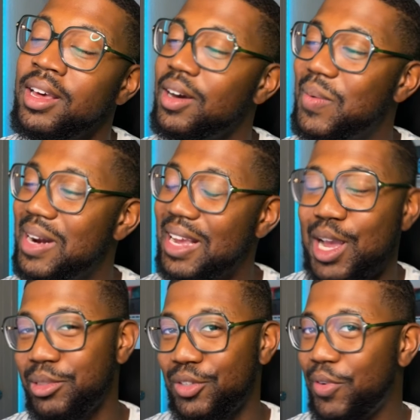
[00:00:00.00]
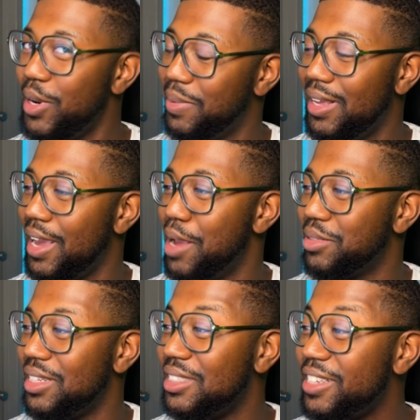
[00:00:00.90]
when it comes to free to play
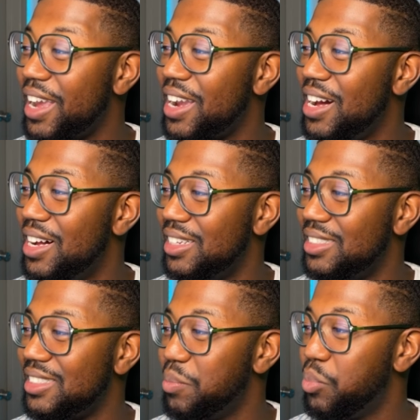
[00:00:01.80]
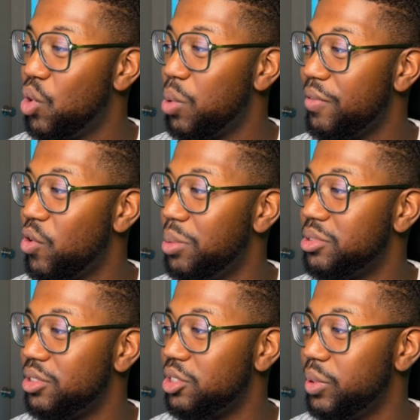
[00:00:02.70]
games. Let's look at cons. Poor
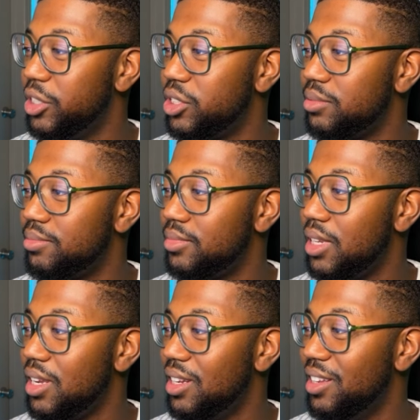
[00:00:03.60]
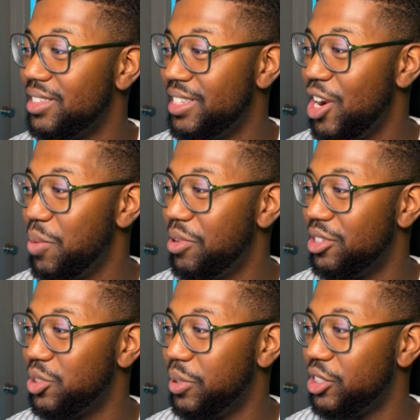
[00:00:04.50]
performance on Switch. Looks terrible on
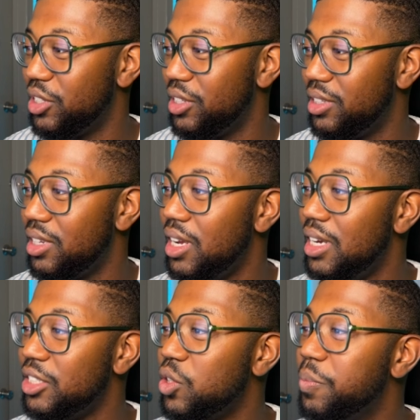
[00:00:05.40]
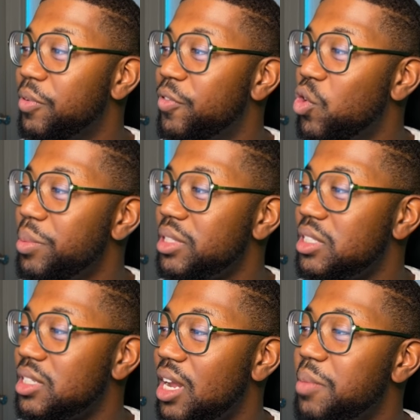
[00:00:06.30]
Switch. So performance
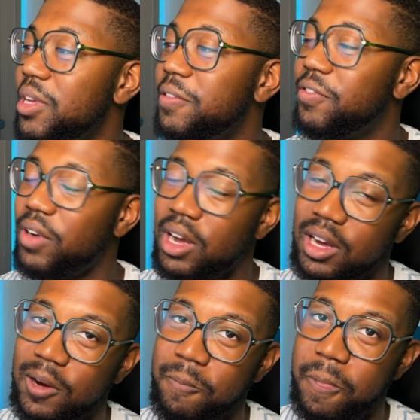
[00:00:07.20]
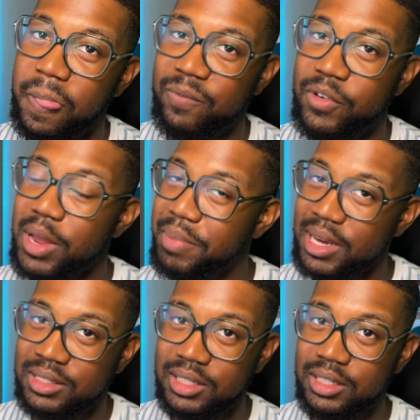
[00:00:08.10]
is going to be uh, frame
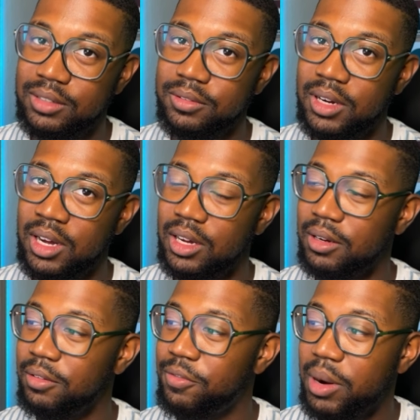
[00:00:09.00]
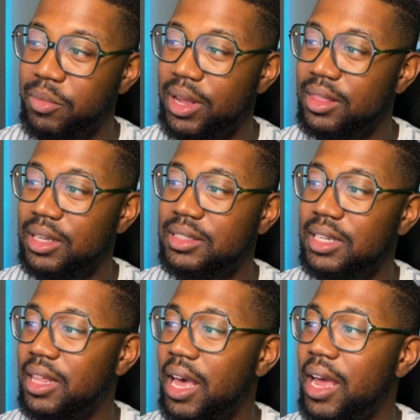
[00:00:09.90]
pacing, uh, frame rate, things
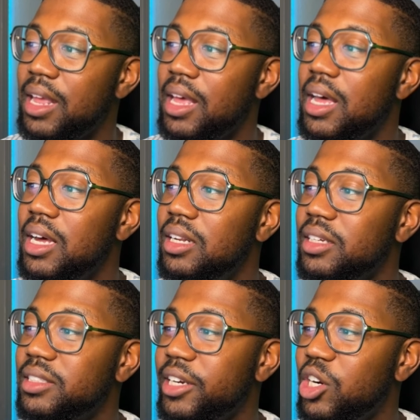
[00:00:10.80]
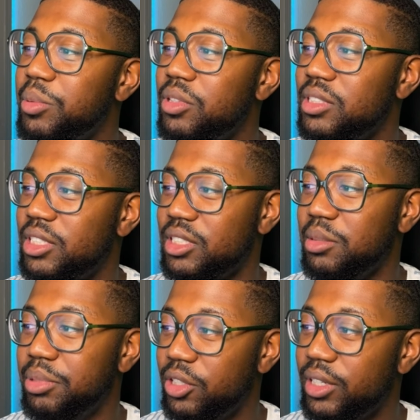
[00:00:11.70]
like that. Looks terrible is just the
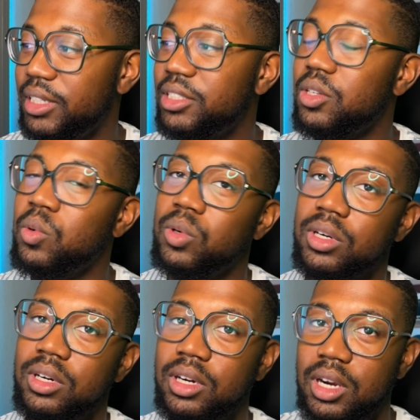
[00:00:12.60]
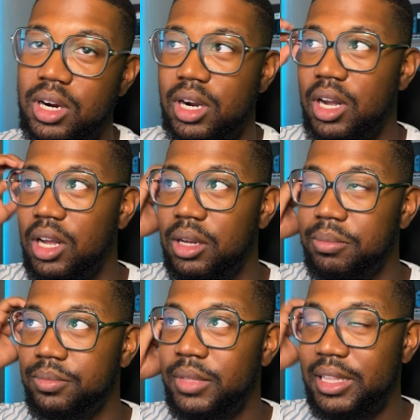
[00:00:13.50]
blurriness or
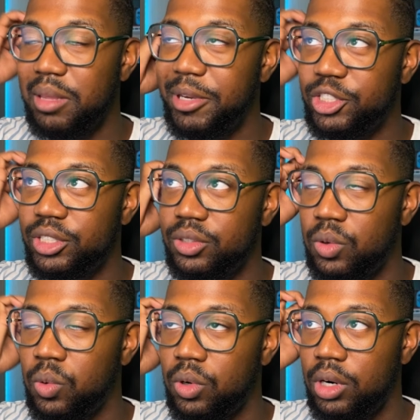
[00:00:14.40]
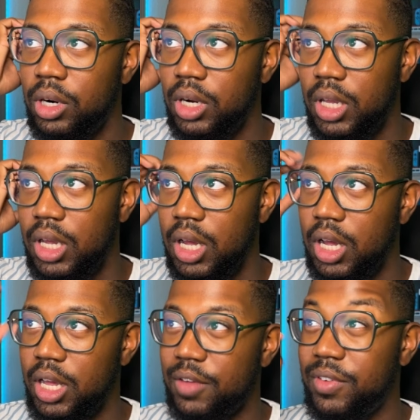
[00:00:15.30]
um, that they mentioned, or
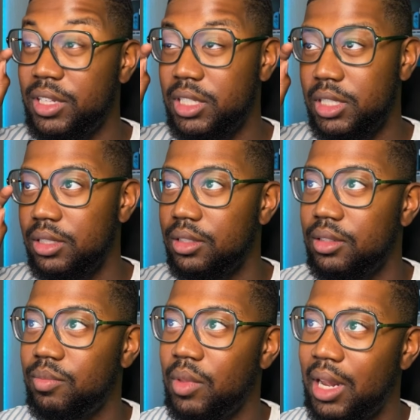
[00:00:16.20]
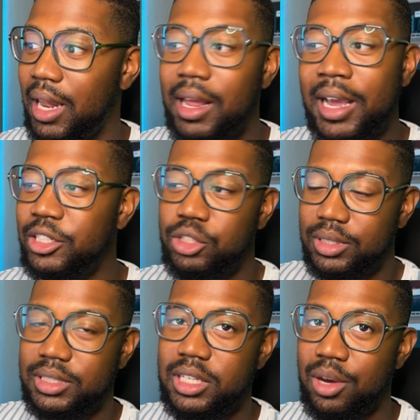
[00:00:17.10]
uh, if it's as you
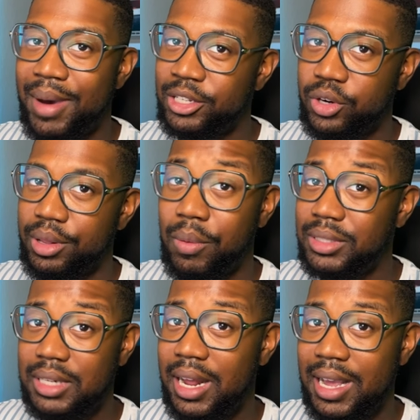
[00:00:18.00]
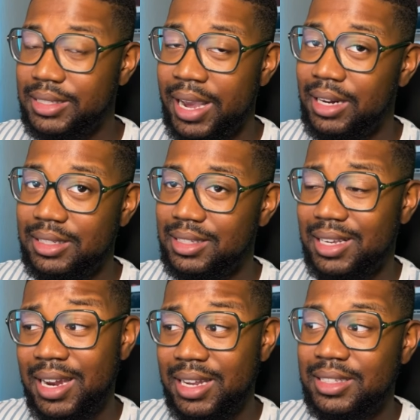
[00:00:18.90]
can see on my screen, there wasn't a lot of
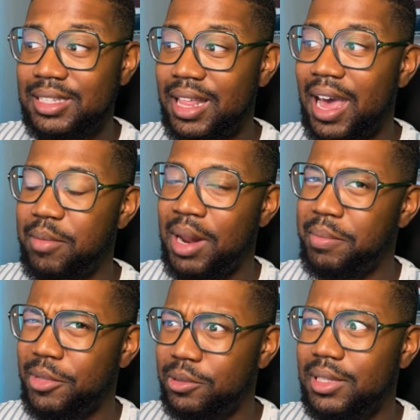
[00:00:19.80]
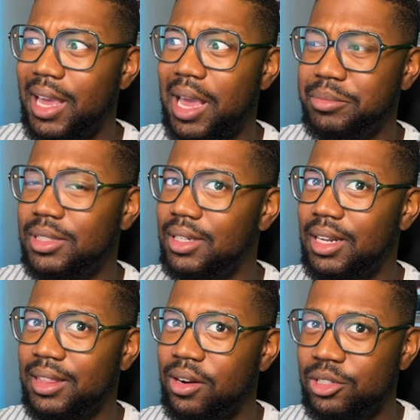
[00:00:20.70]
anti-aliasing. I did see that, but used to games looking
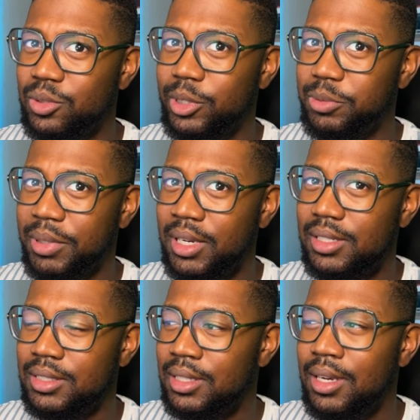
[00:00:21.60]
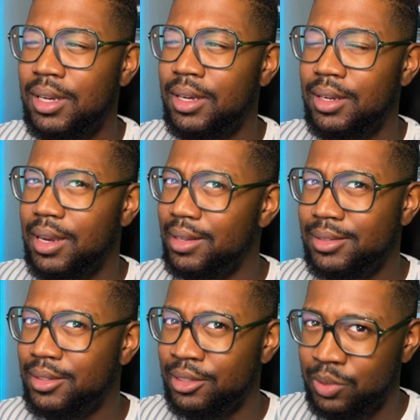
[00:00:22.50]
like that on Switch because
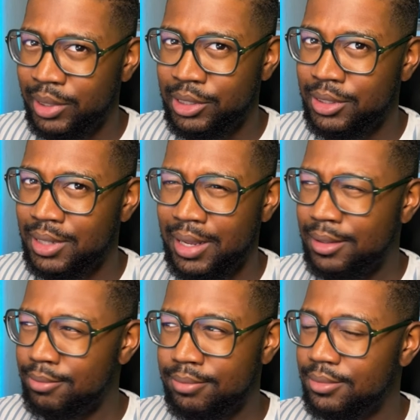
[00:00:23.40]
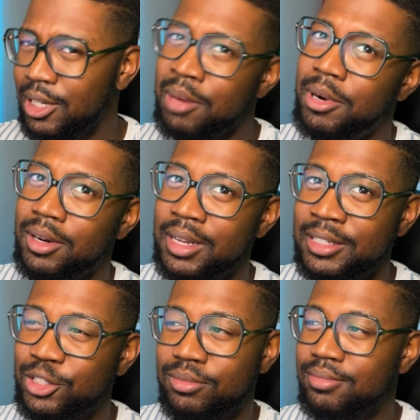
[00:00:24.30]
it's the Switch. Like, come on,
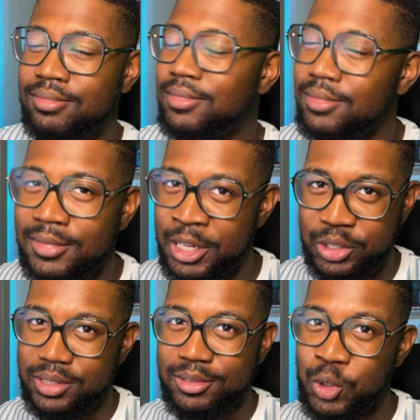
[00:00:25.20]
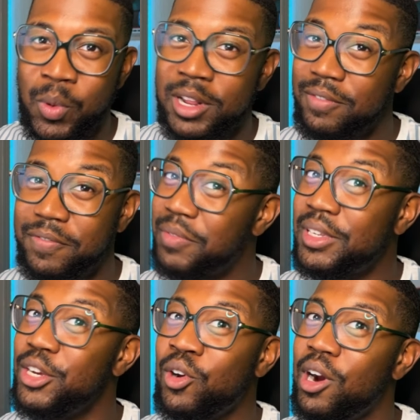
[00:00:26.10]
it's it's
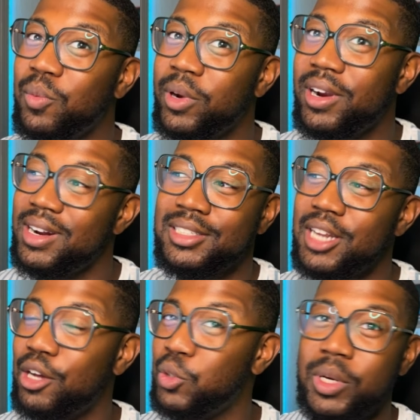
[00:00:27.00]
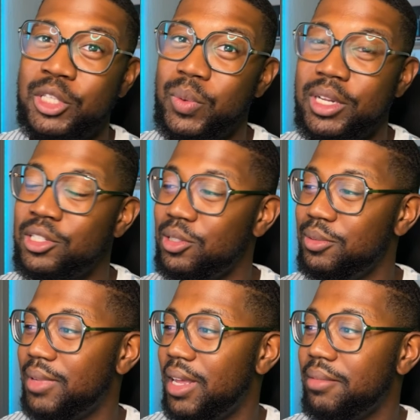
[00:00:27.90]
2015 hardware and it's now 2022.
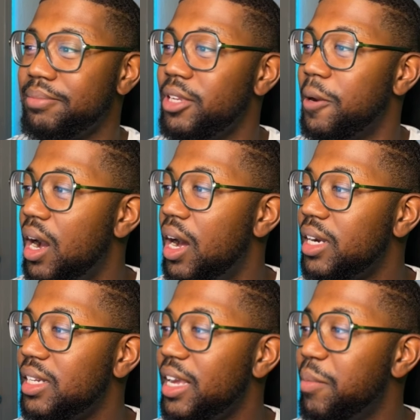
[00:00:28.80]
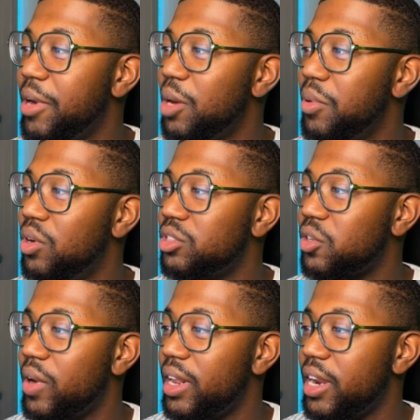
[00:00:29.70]
Like, you know, ugly and bare bones
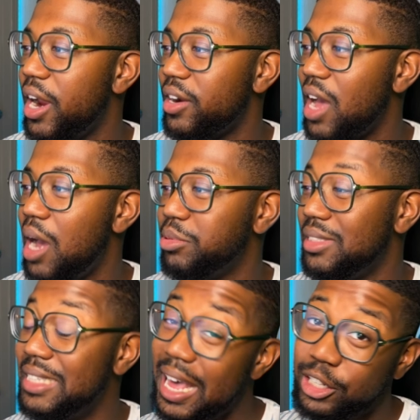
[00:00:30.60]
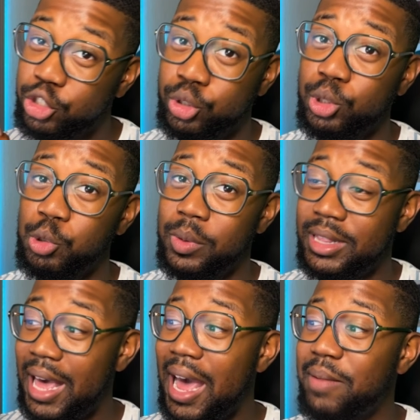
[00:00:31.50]
created character options. That is true.
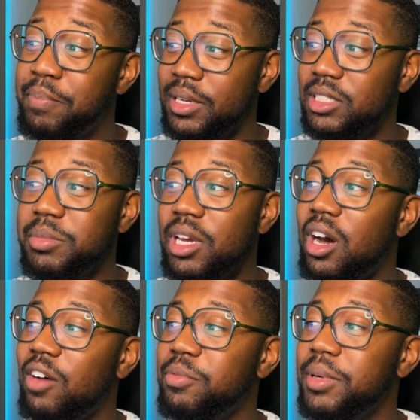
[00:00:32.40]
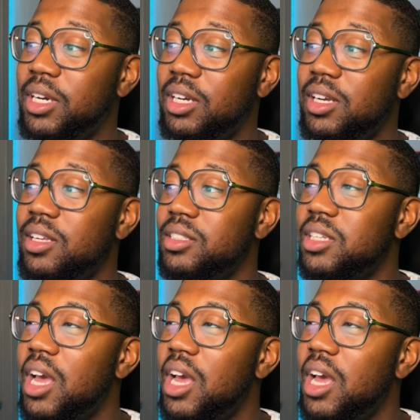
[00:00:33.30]
That pissed me off because,